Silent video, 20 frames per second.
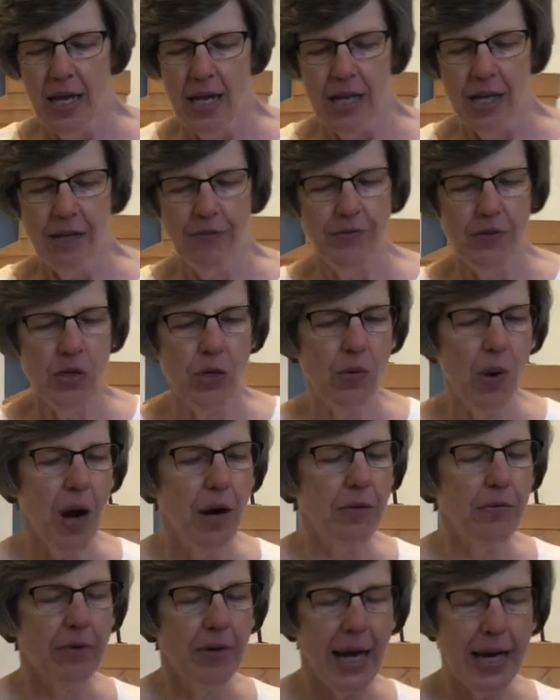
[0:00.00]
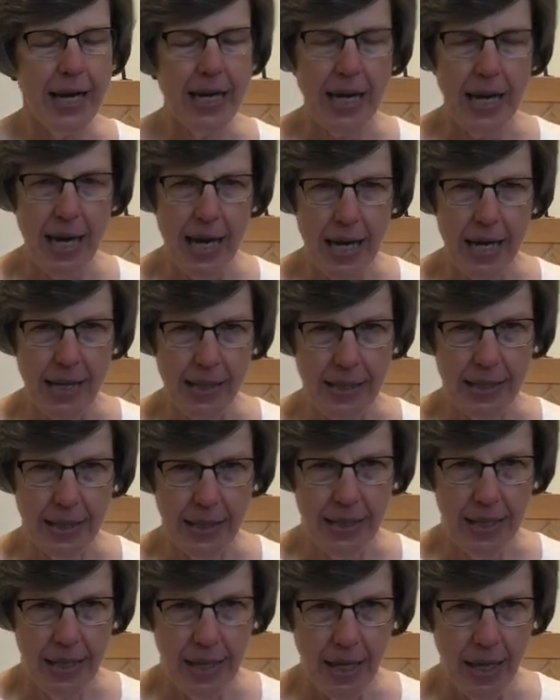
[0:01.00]
If you are
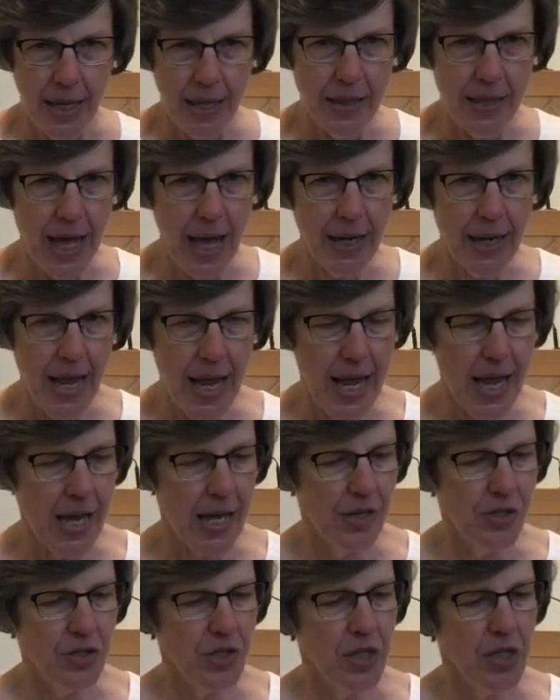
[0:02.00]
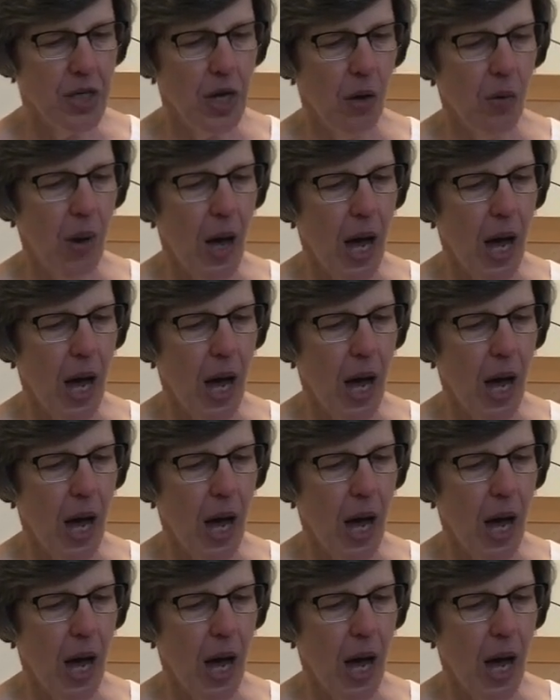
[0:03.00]
right-handed, that hand should go